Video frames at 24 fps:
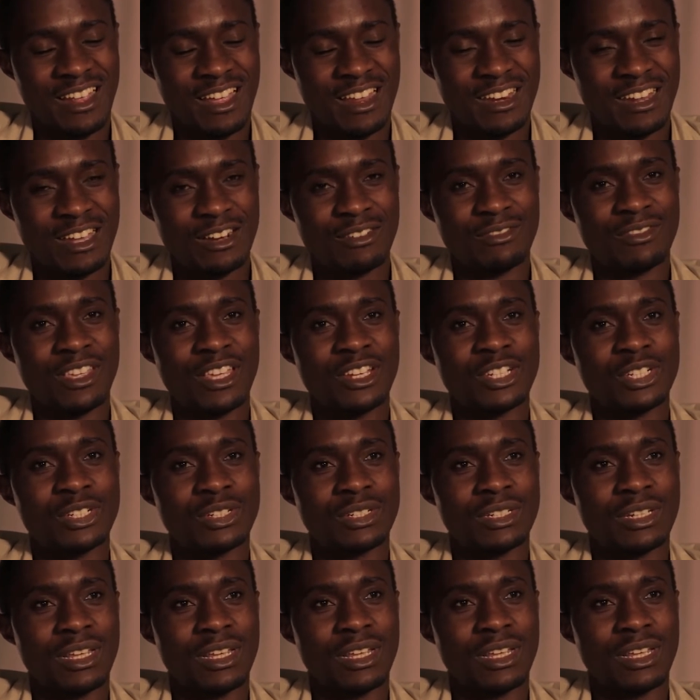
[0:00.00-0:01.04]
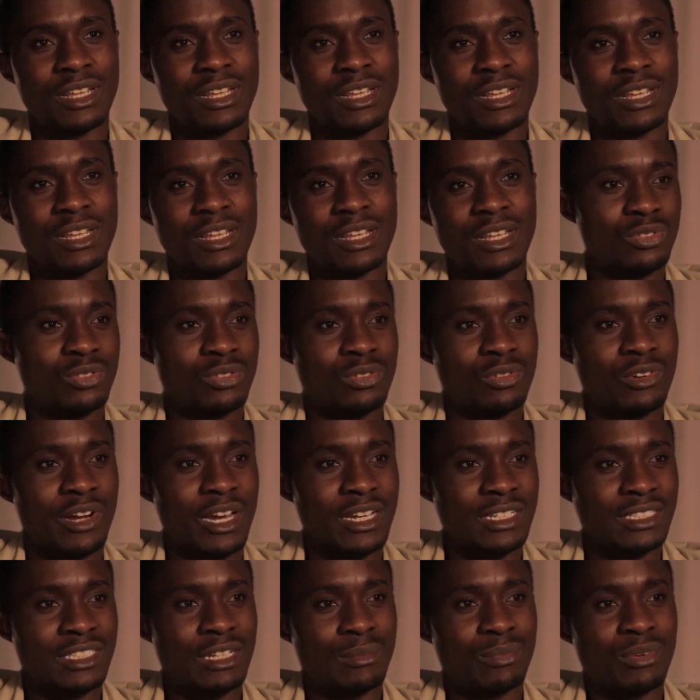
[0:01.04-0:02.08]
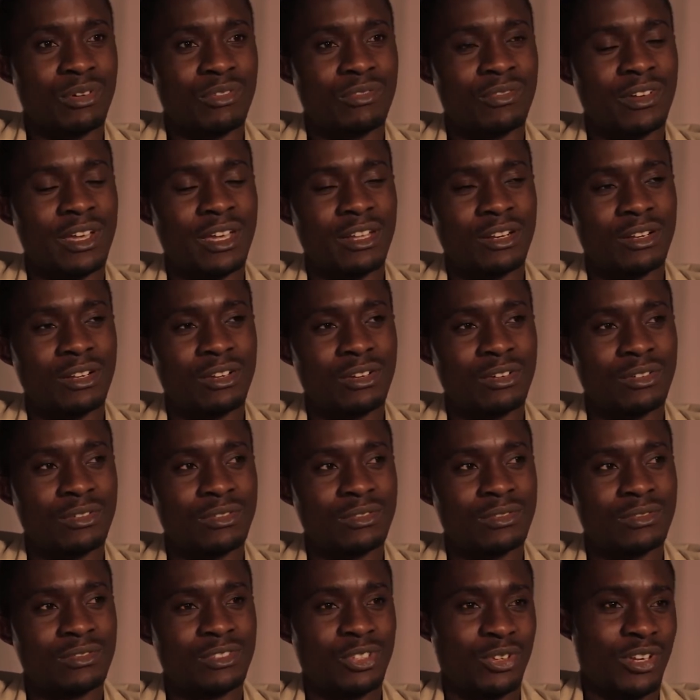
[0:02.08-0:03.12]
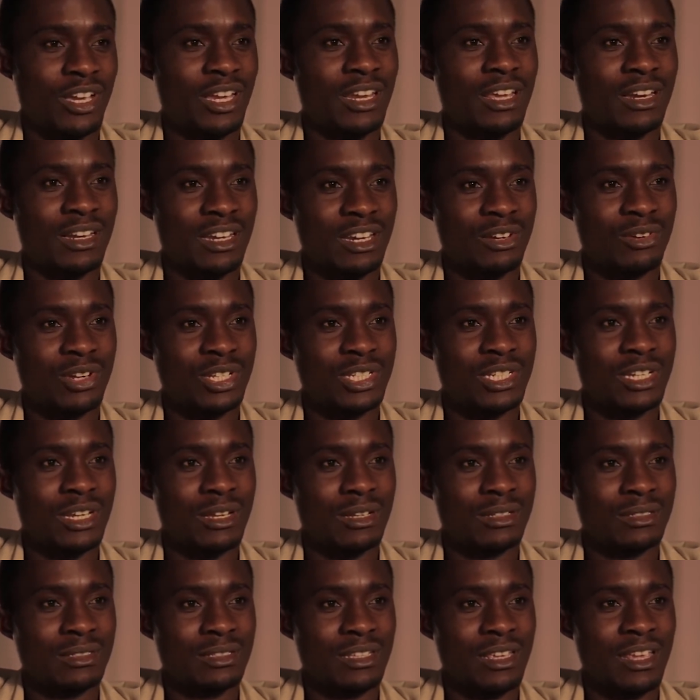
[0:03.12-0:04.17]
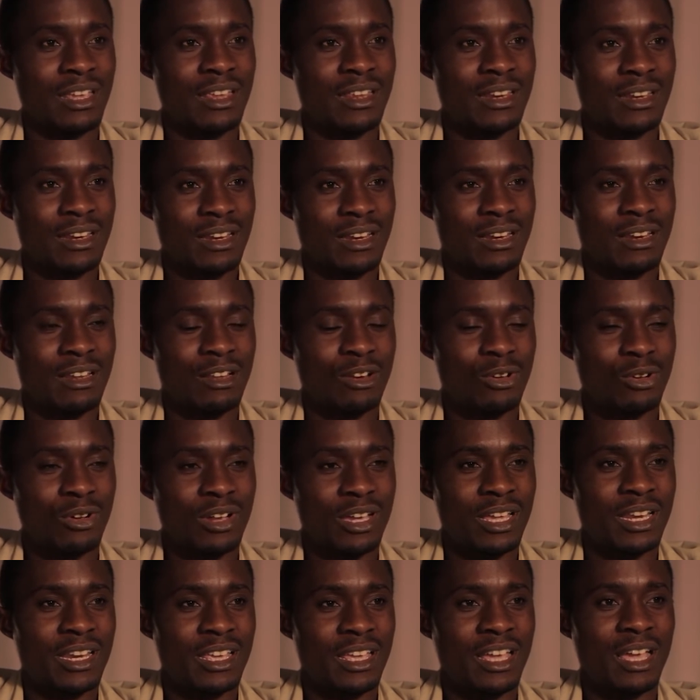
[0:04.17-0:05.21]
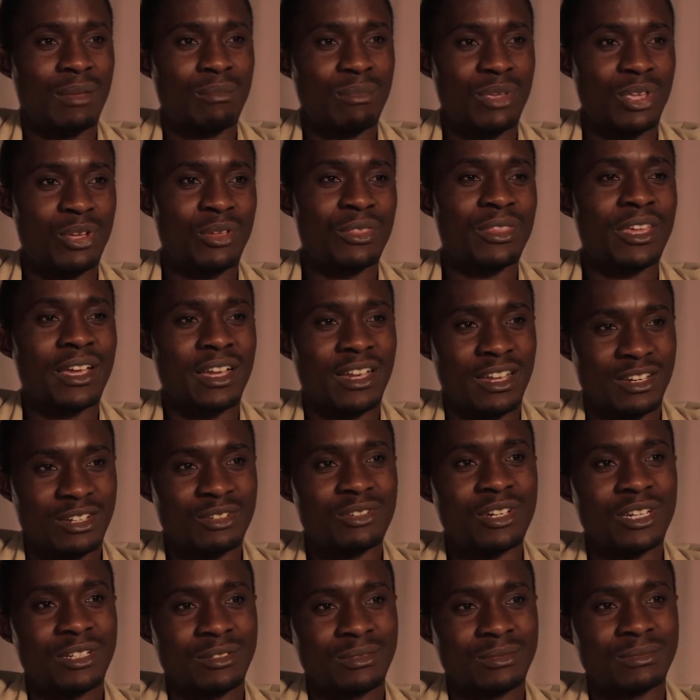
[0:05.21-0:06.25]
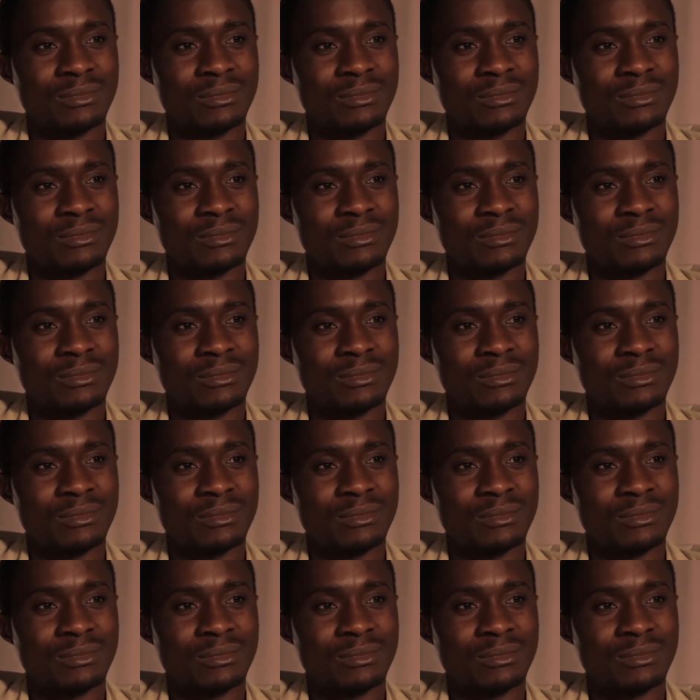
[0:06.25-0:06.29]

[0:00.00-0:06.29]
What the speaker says: adult fiction, and also to raise the profile of Ugandan literature locally and beyond the country.